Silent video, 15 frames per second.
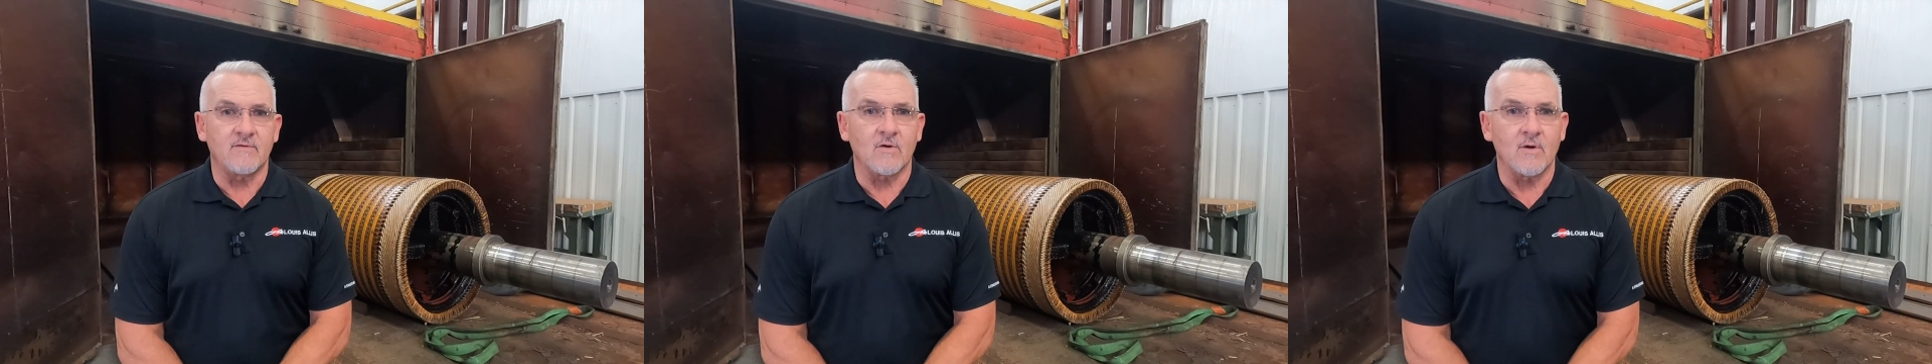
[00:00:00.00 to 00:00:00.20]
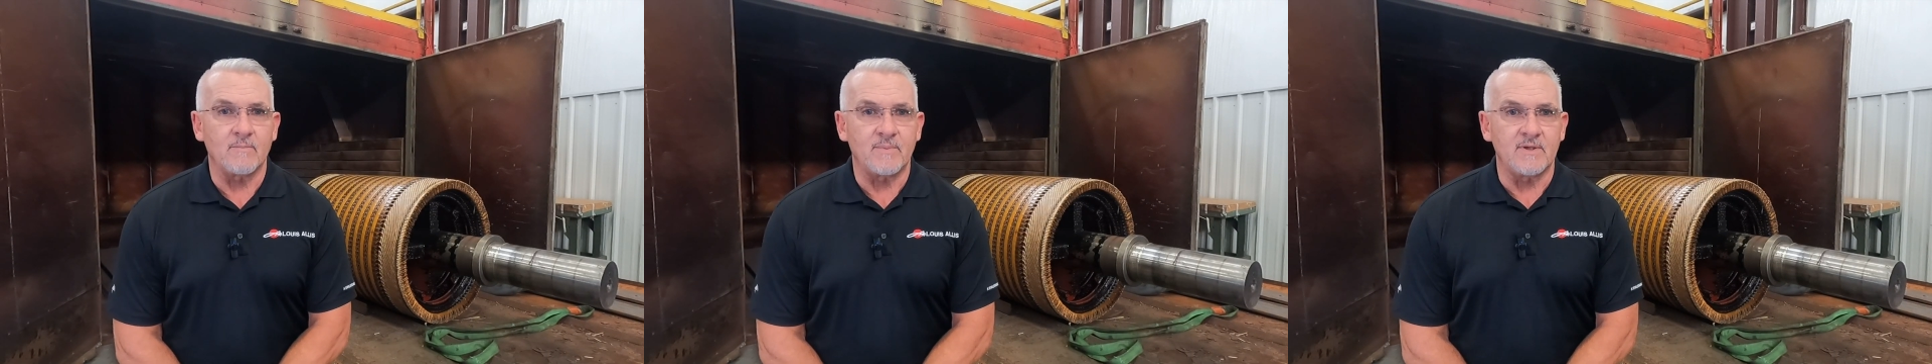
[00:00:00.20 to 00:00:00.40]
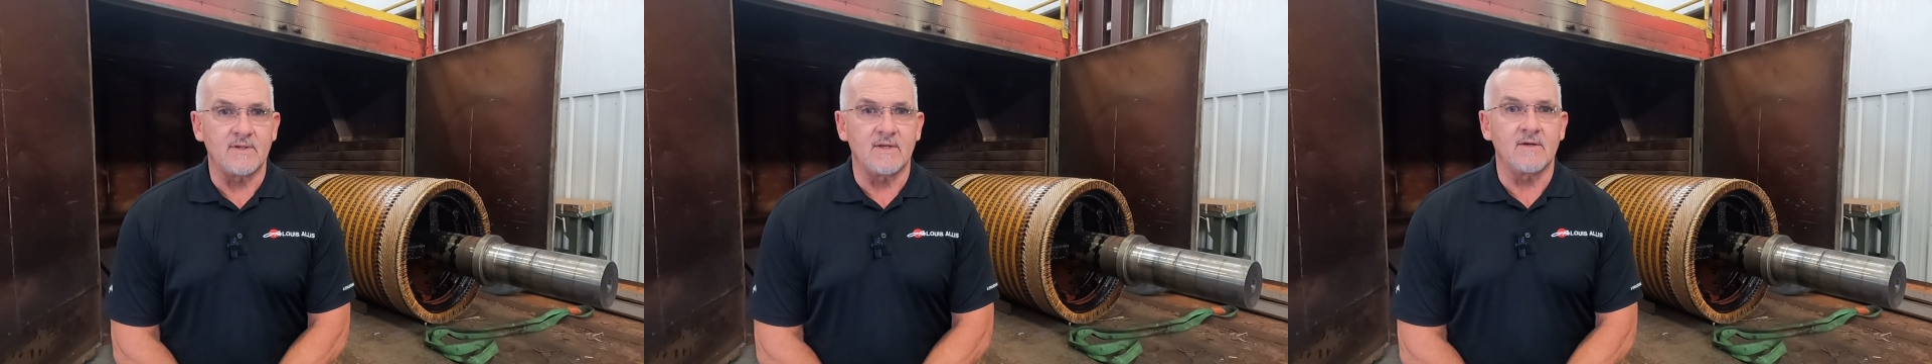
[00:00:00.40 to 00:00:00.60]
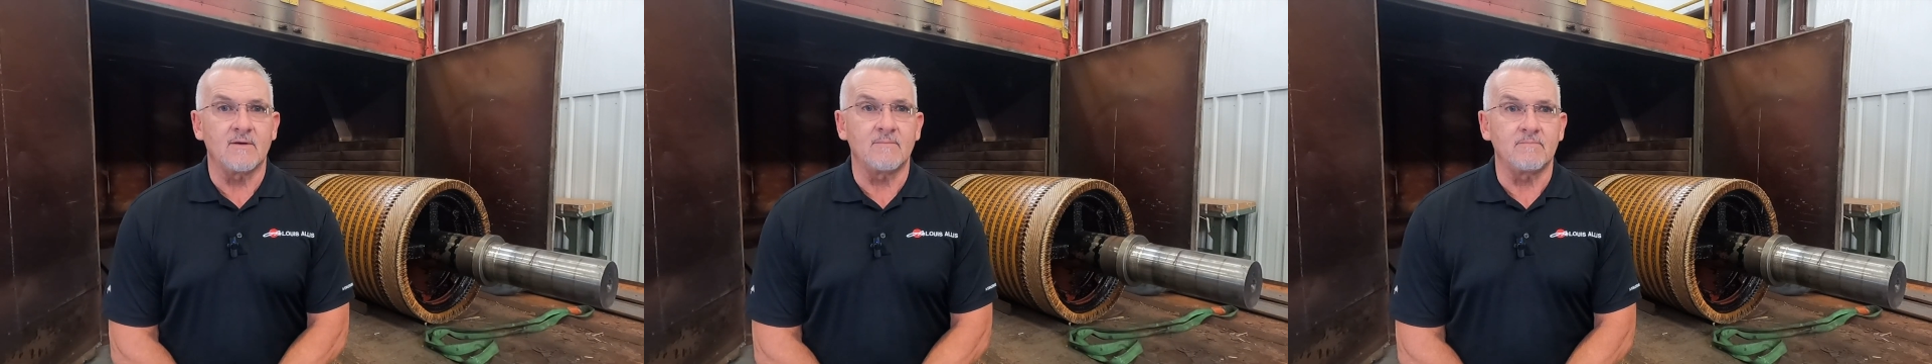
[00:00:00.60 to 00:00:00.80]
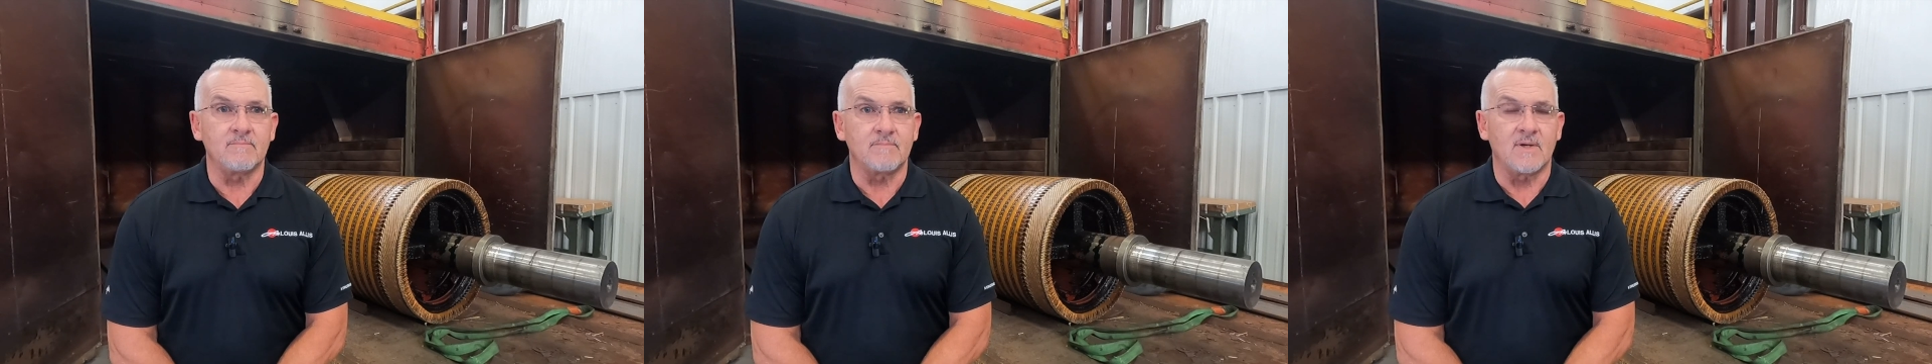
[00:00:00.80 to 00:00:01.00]

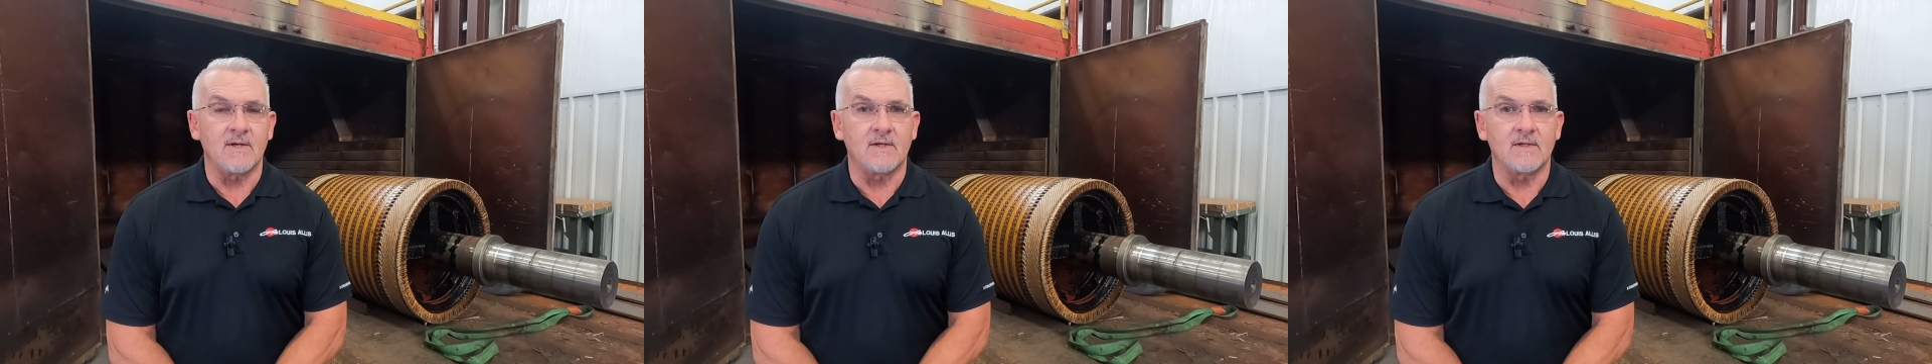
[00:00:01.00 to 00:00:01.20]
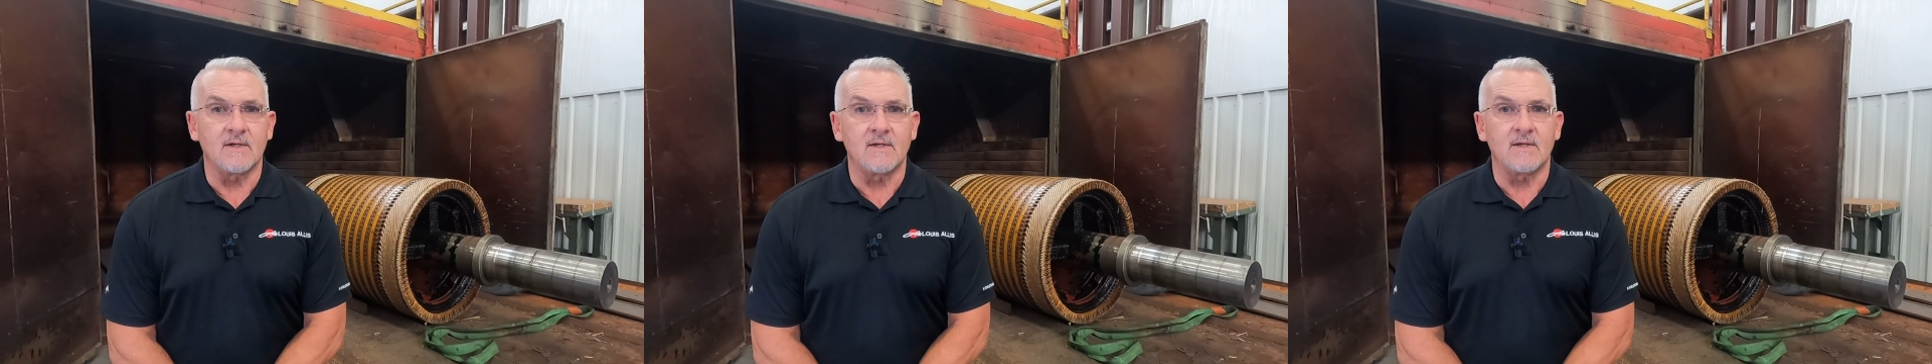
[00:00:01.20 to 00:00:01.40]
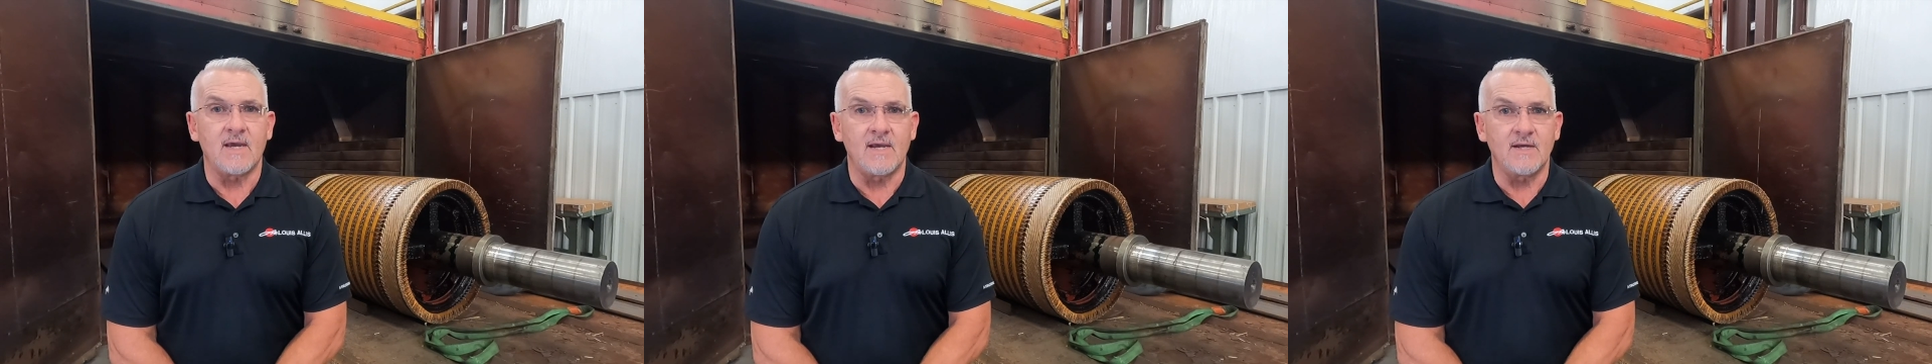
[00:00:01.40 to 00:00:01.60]
RPM uh,